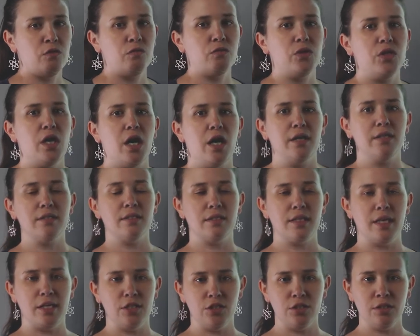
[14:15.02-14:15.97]
For the
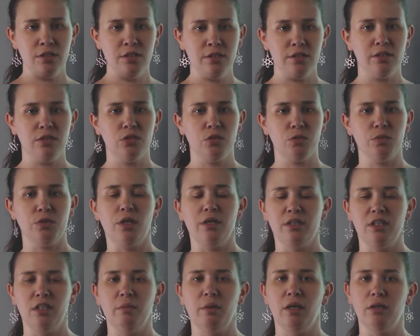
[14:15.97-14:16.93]
oxidation, since we're
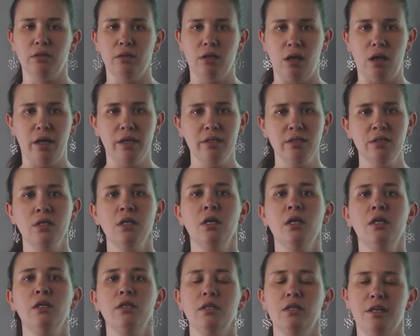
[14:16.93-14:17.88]
talking about loss,
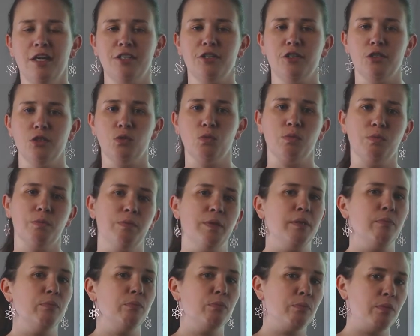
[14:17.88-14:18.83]
the electrons would
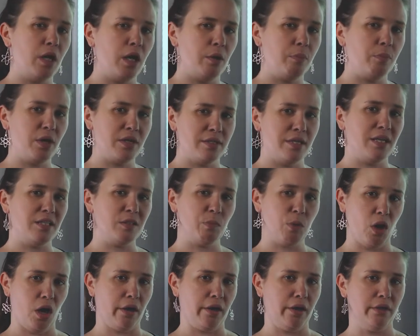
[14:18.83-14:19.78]
be present as
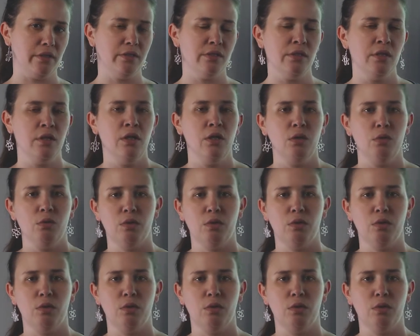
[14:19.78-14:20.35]
products.